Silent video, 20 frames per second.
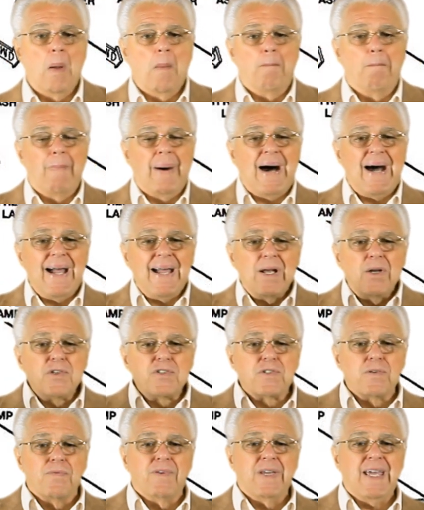
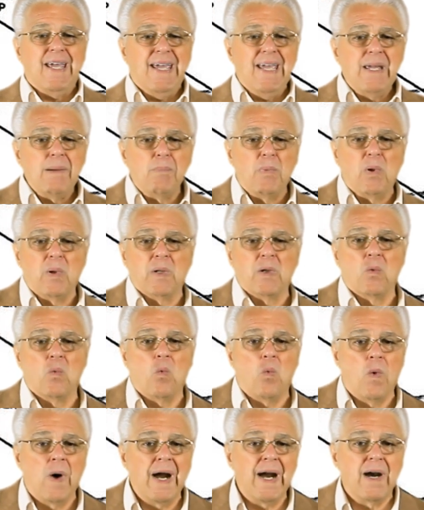miles of cable
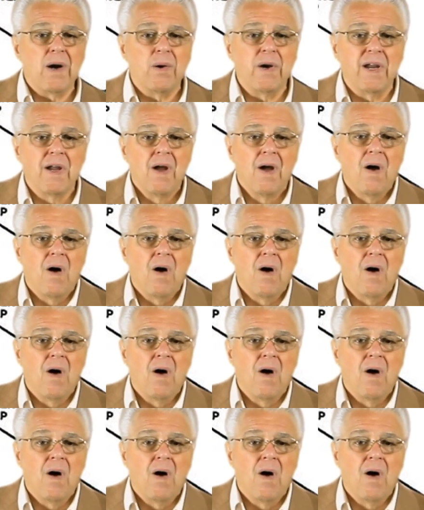and wiring,